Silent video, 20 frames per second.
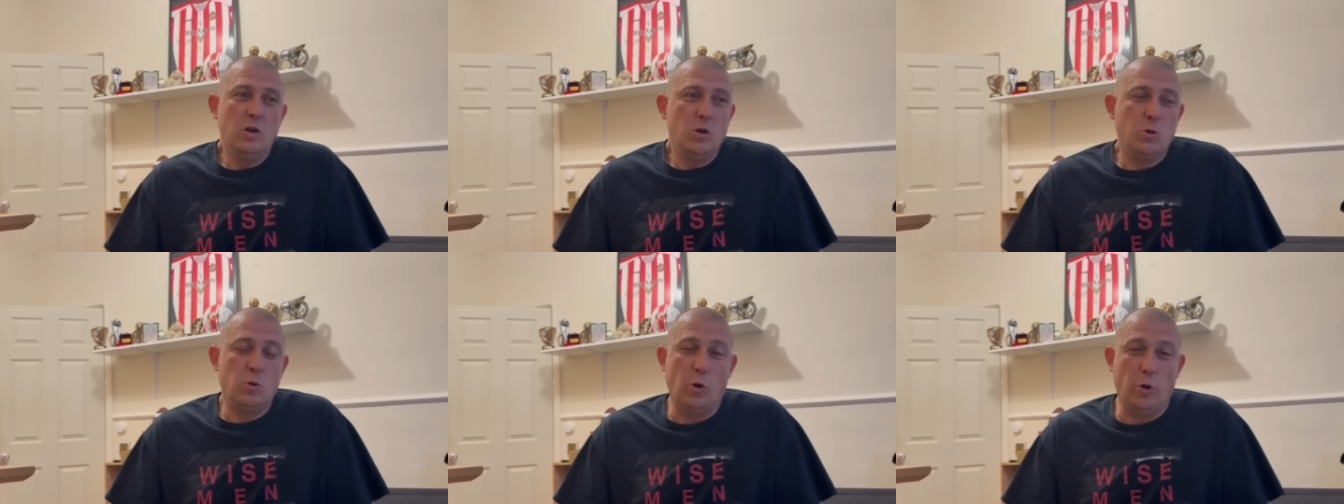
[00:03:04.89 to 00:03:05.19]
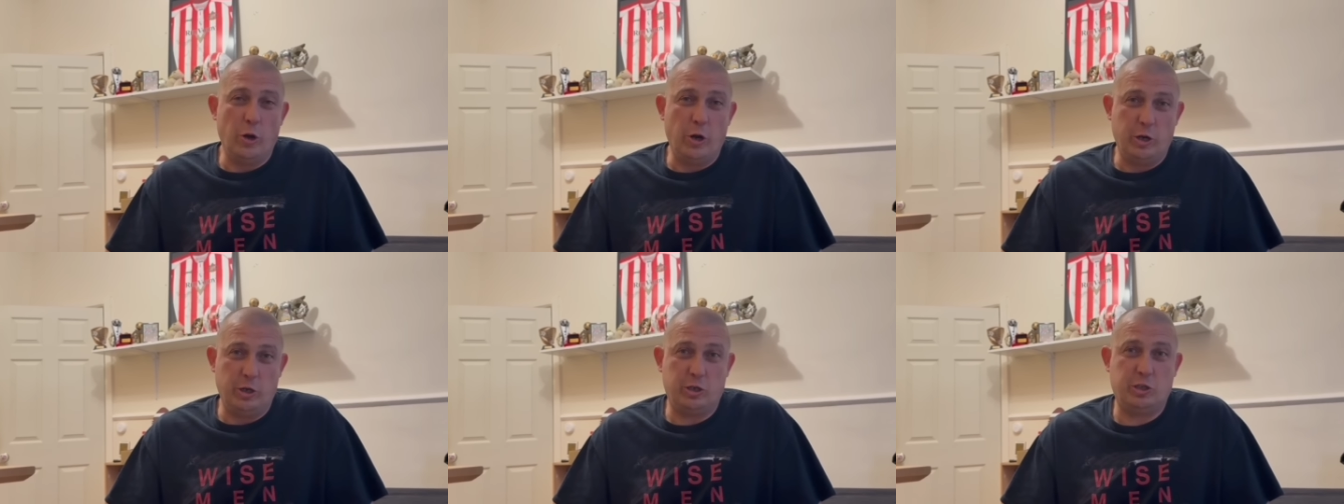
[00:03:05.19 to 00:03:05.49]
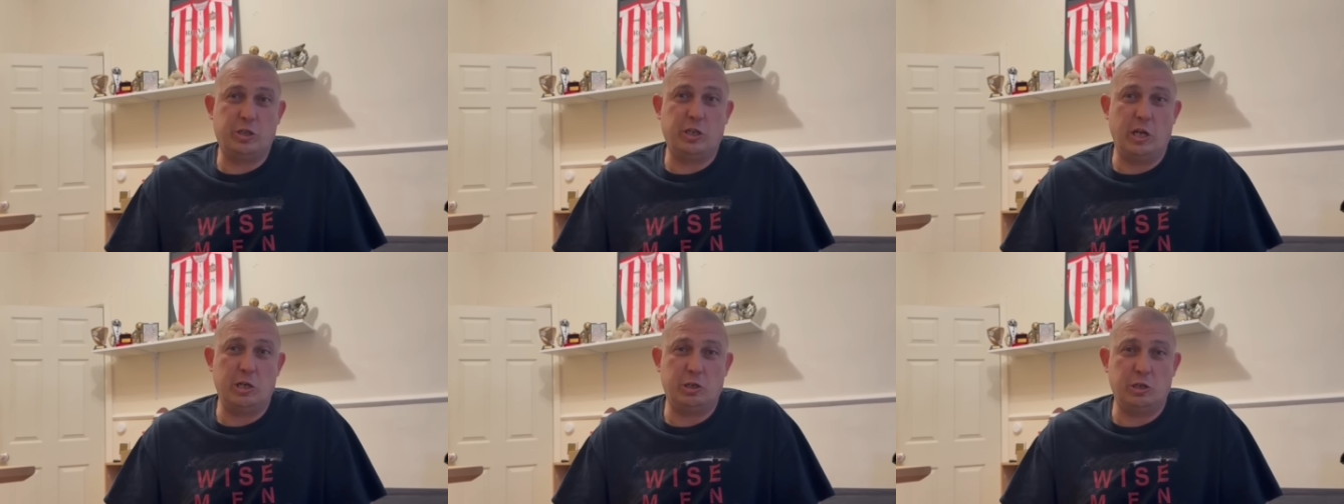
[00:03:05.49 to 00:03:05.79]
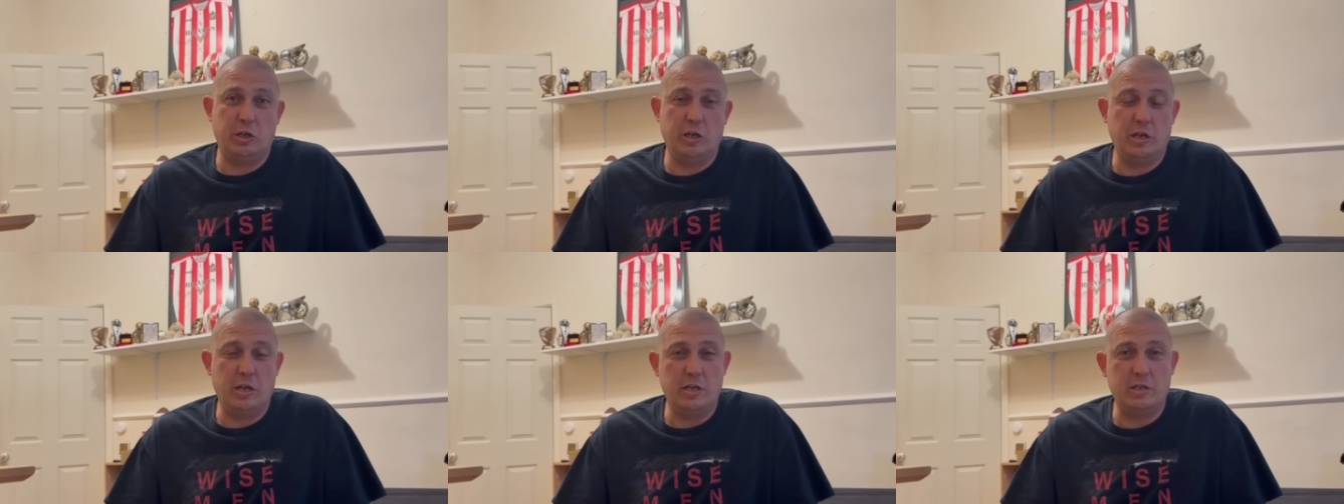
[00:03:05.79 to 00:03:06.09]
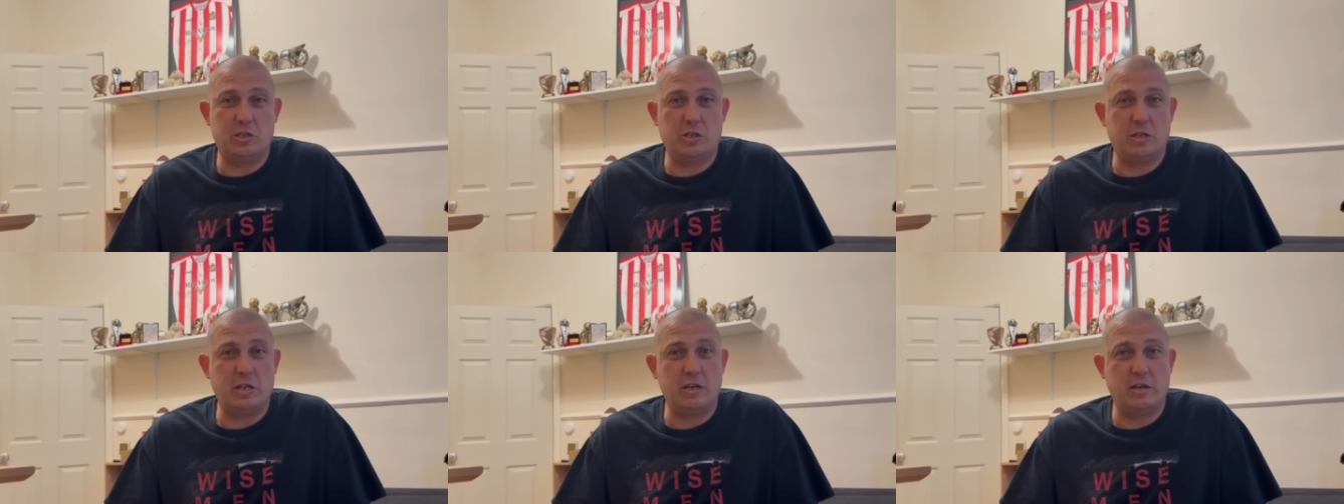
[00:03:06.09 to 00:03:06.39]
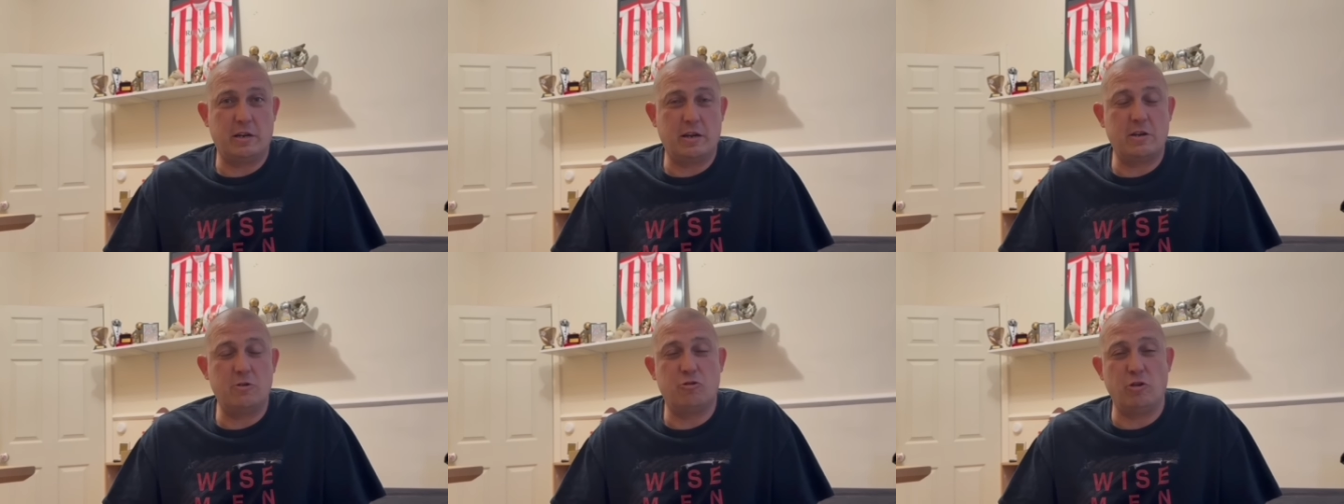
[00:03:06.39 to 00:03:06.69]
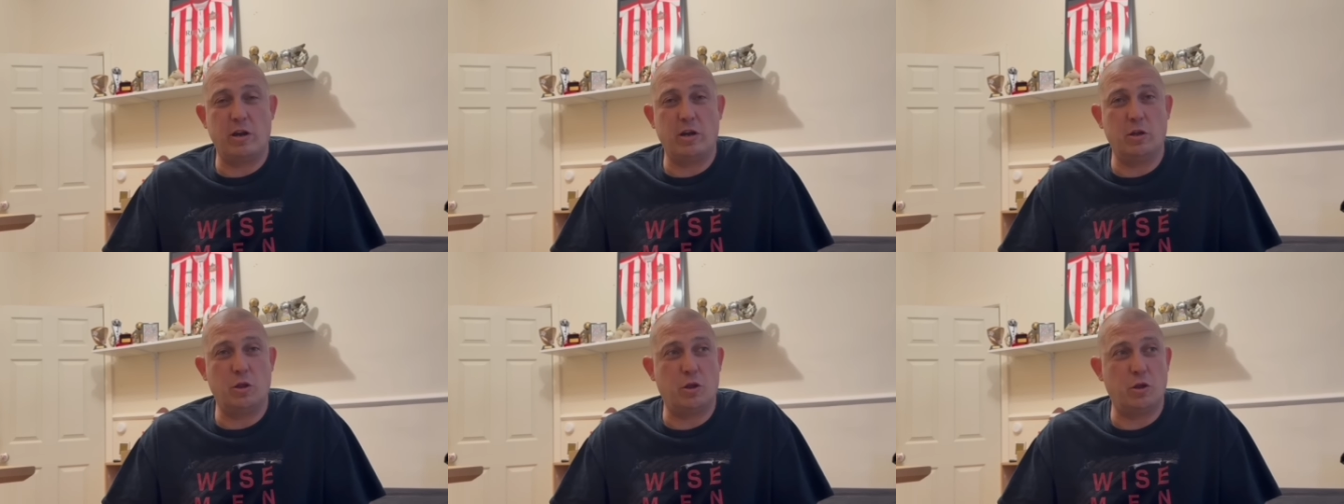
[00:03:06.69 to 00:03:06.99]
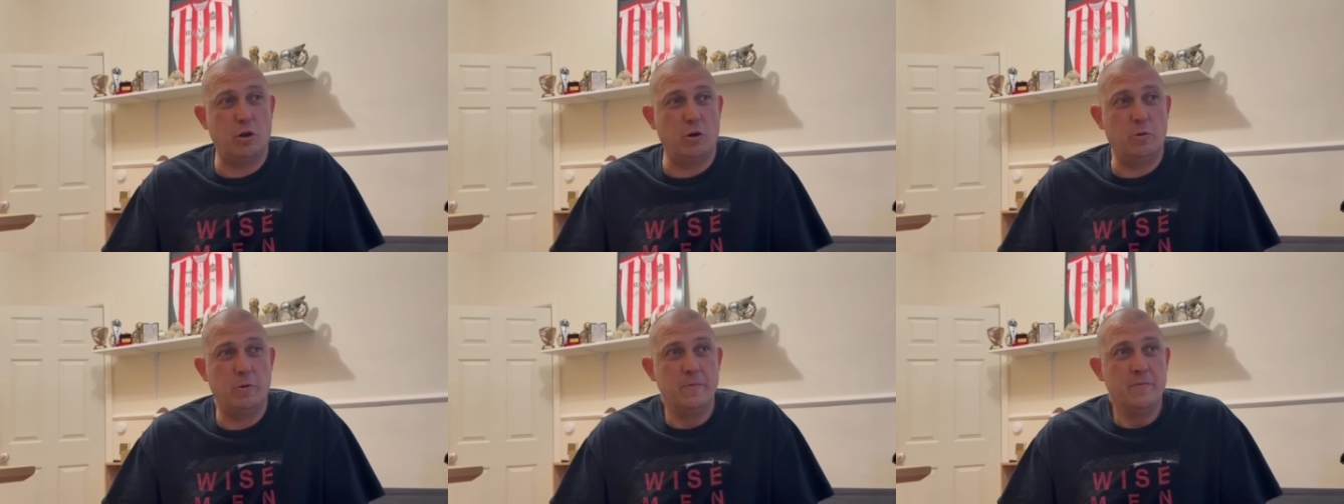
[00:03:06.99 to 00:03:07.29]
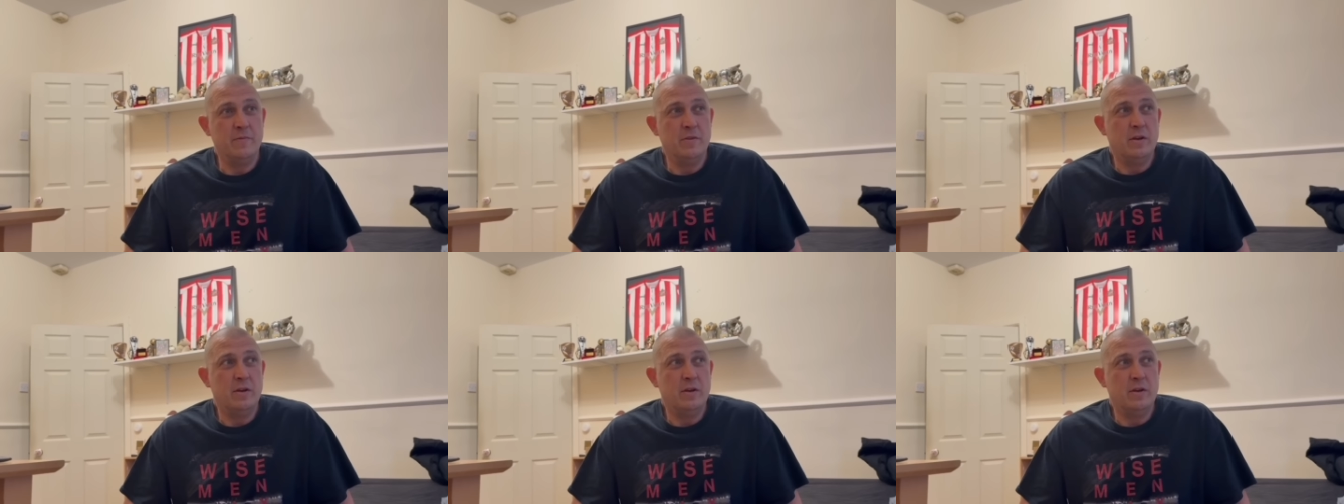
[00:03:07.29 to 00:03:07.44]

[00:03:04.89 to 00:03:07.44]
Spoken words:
going on a session and then drinking through.